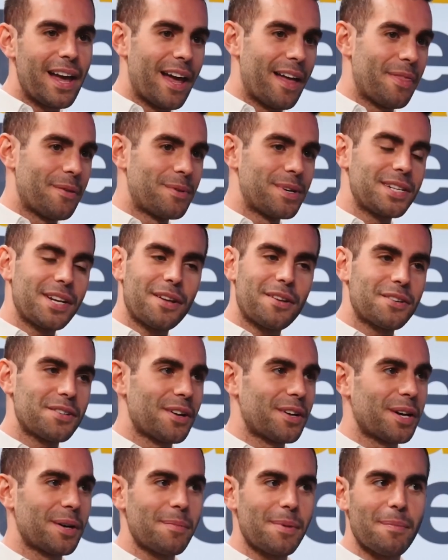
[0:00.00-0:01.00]
and the retailer is
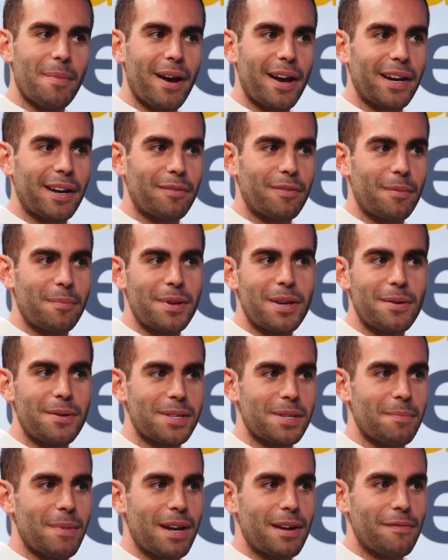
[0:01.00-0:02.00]
not going to be buying it from you
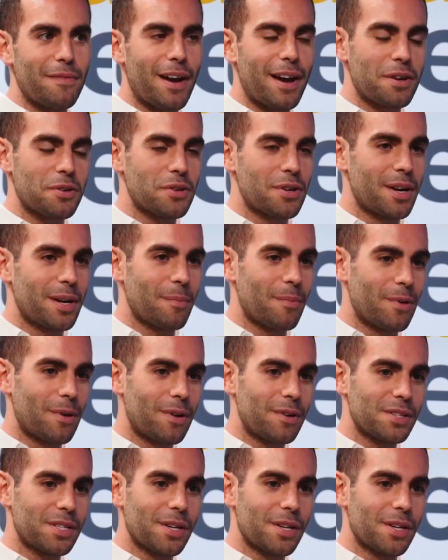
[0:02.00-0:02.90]
as a manufacturer anymore.